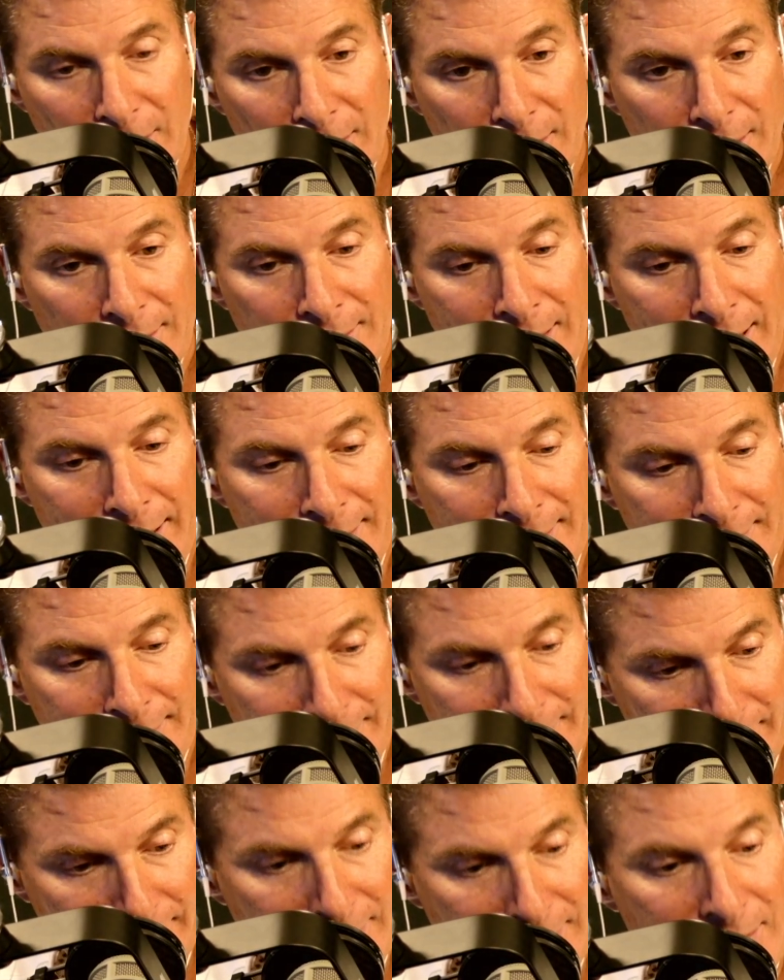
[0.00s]
that
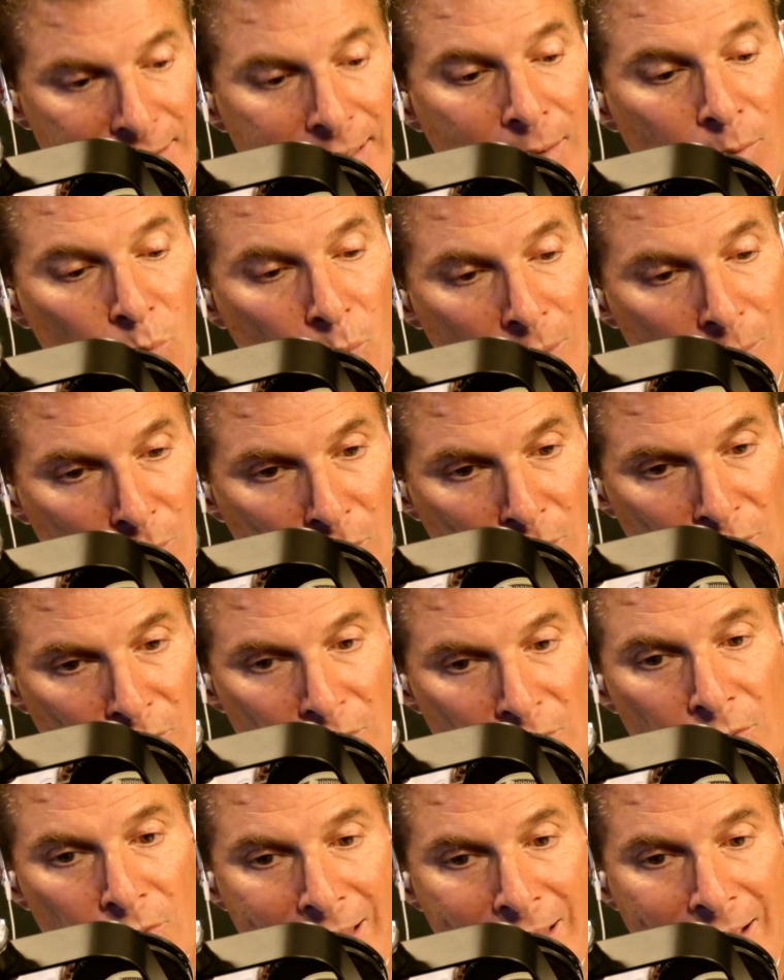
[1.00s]
gets in. We will
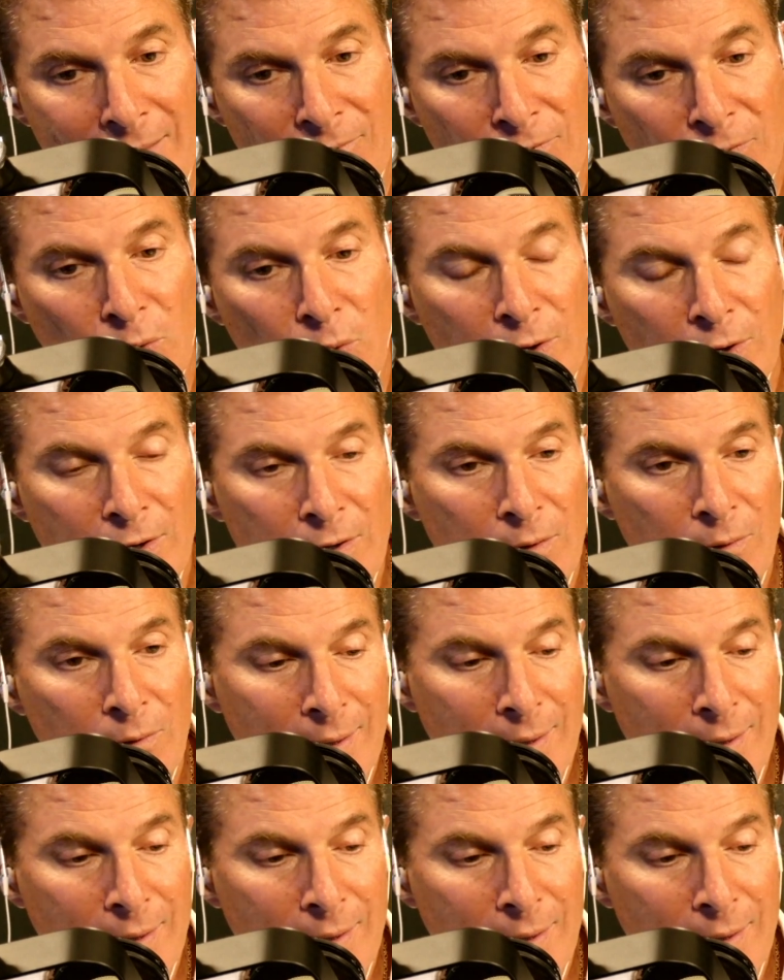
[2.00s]
do that for you,